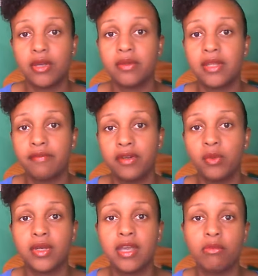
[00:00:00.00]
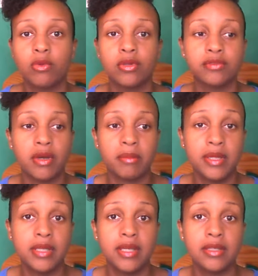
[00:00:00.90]
So I definitely will keep those for
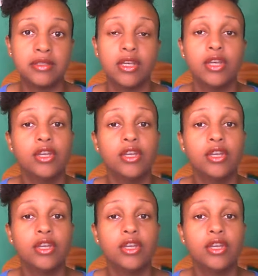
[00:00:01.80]
Mondays.